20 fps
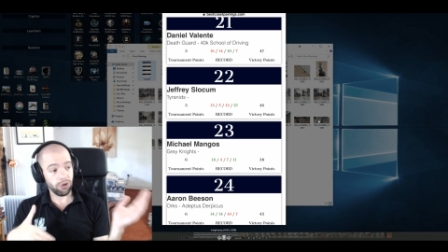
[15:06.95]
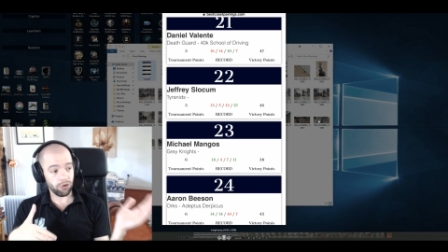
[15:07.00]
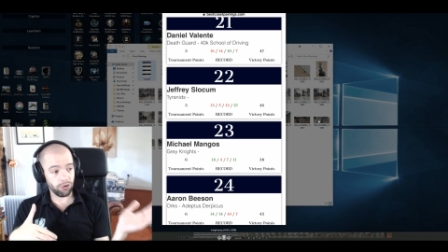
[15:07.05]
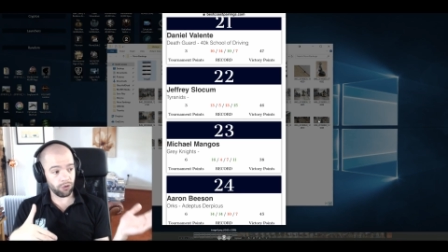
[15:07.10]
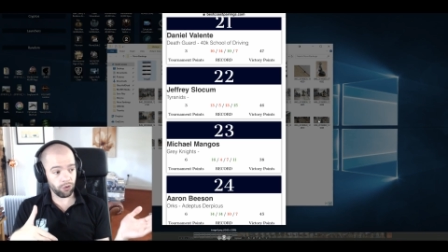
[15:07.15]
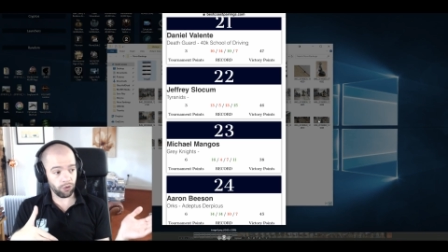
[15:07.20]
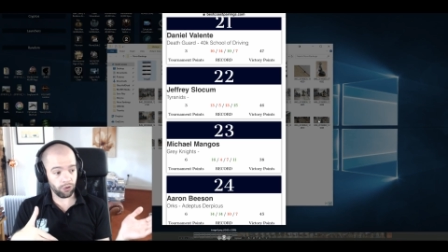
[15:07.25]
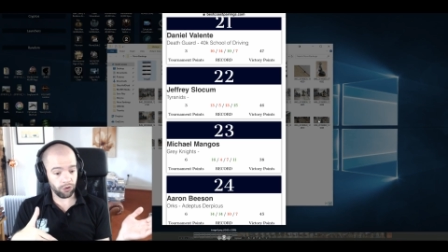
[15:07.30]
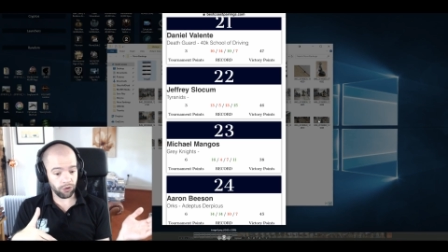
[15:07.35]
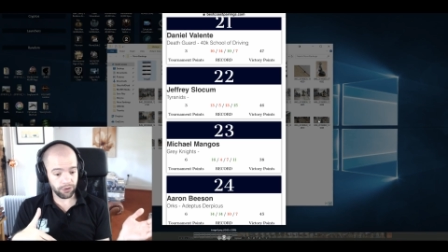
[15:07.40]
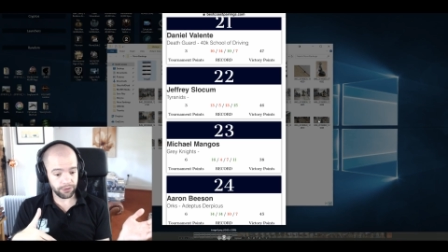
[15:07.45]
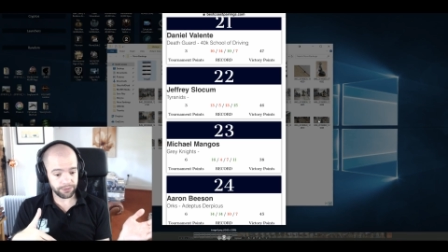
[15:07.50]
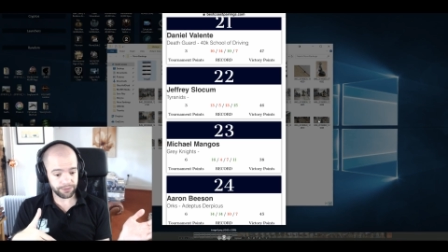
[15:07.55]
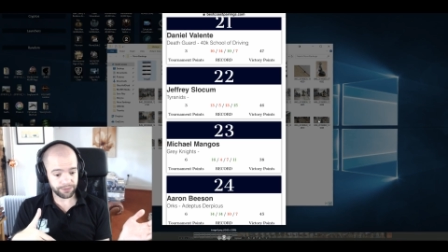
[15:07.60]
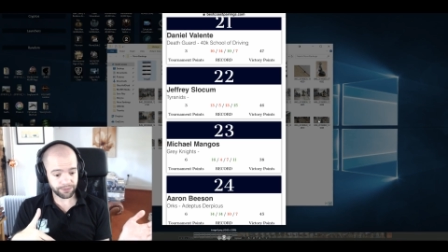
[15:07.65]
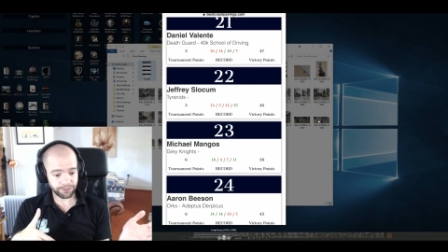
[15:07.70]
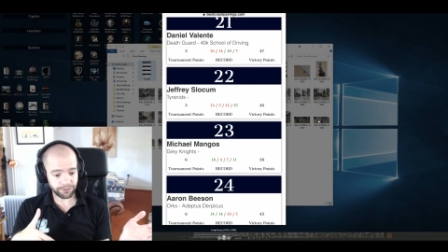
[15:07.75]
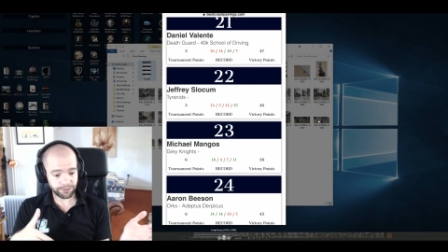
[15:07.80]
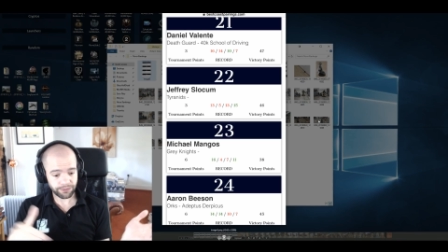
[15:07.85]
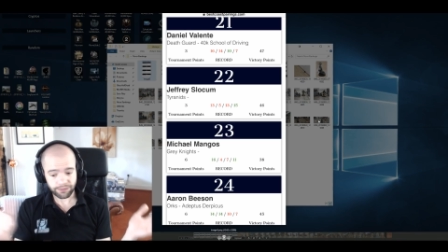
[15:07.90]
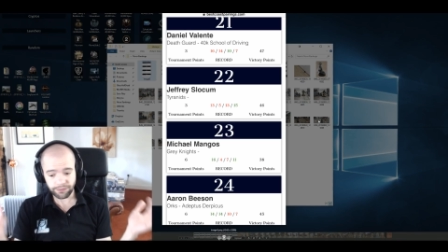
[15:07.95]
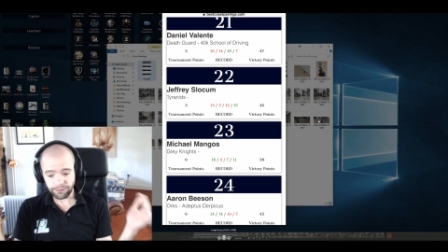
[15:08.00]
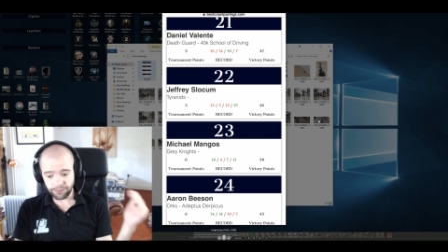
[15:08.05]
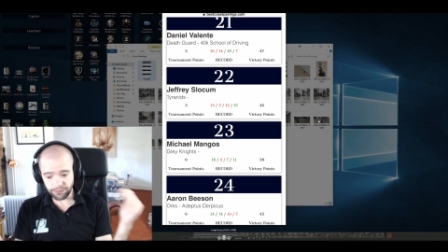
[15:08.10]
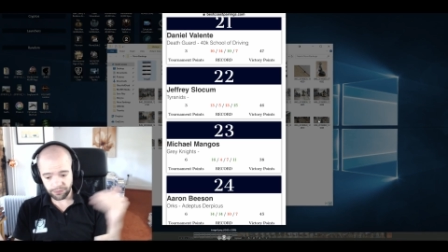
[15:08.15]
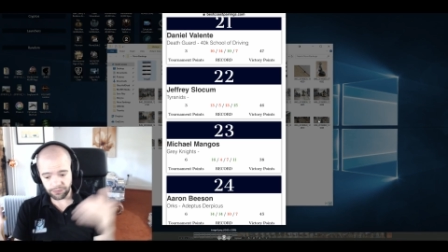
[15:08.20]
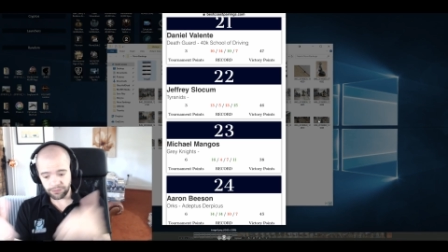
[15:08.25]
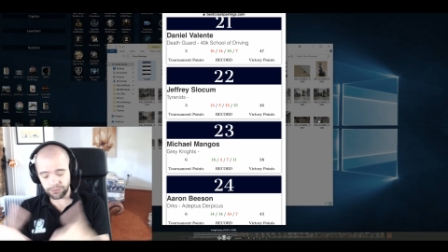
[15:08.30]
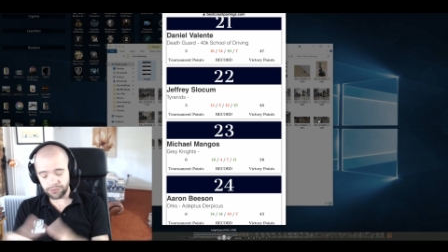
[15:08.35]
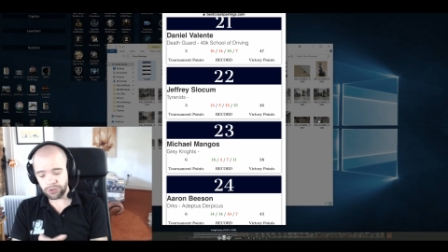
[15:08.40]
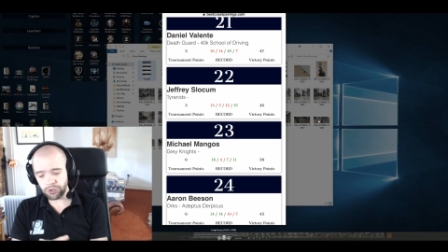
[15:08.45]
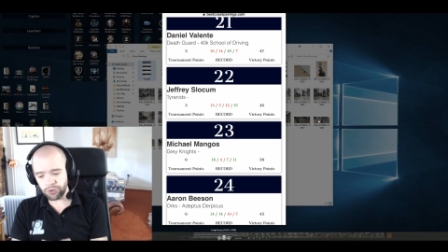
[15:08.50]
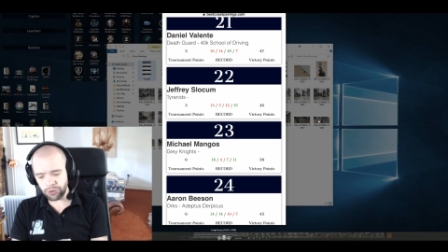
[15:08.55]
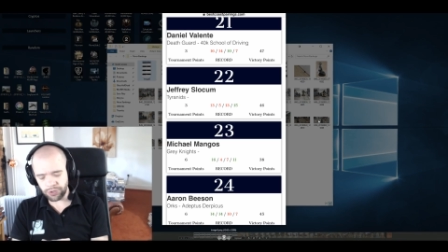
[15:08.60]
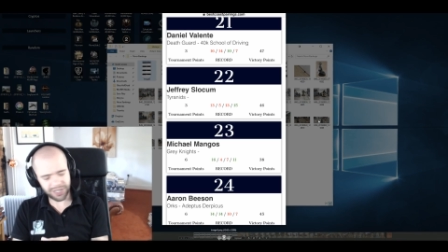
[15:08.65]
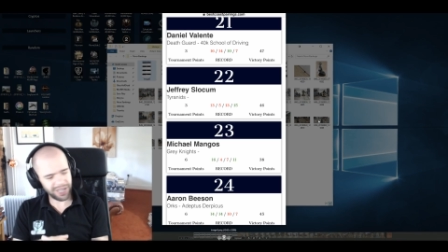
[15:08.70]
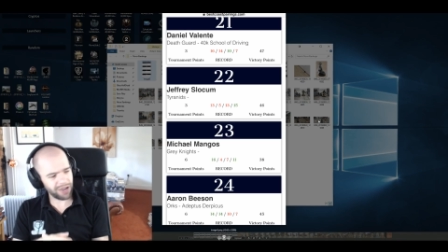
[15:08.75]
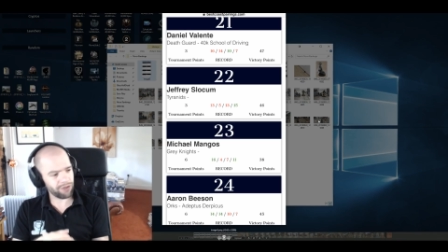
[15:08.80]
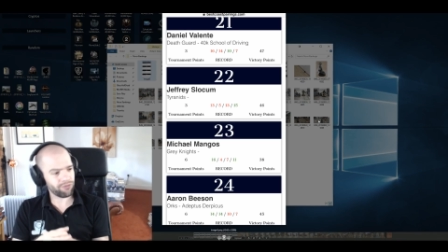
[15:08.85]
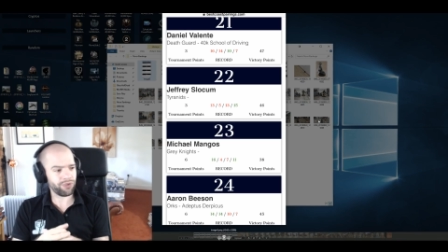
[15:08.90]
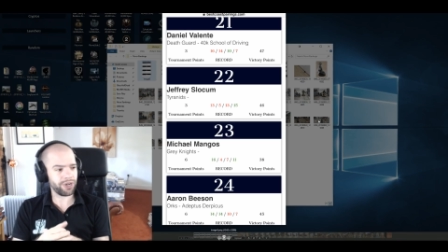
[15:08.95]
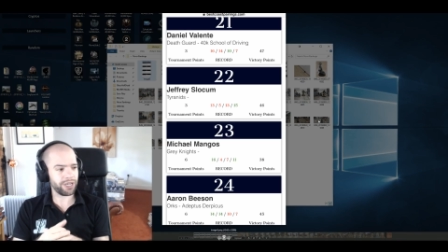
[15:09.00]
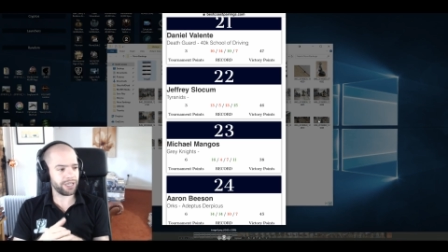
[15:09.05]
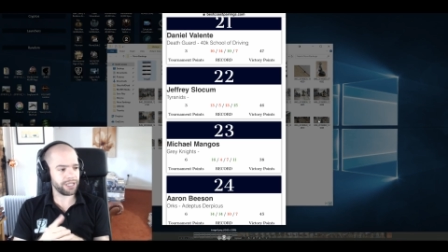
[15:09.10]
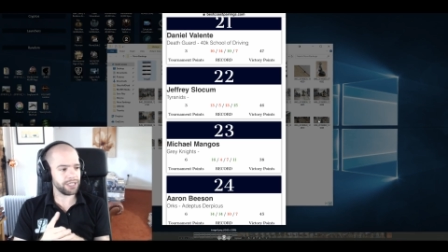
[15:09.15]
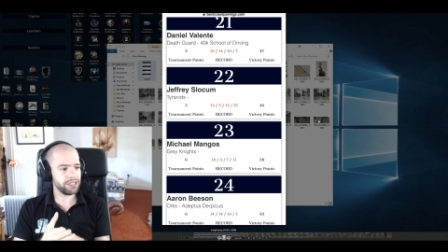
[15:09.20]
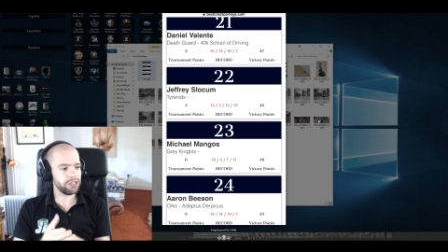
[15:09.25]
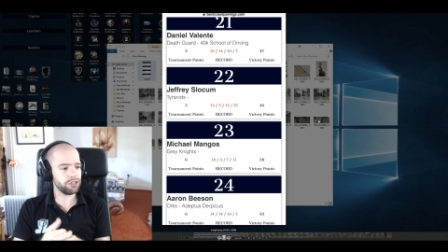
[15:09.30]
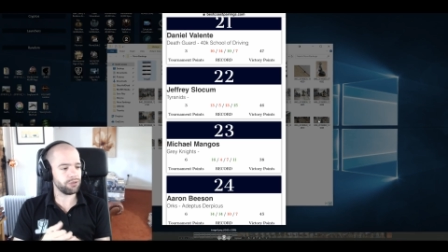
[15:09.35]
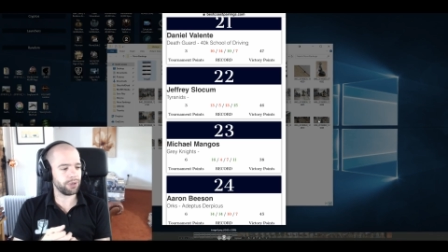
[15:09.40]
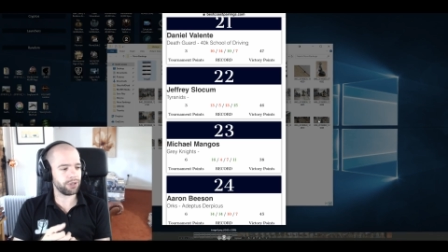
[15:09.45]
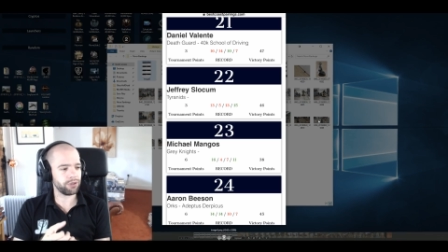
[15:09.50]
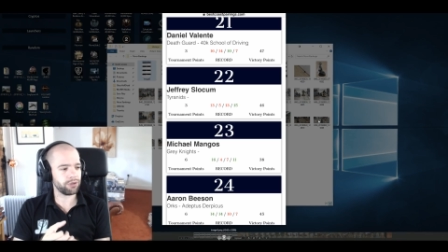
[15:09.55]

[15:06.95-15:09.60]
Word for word: Or you can get really into it.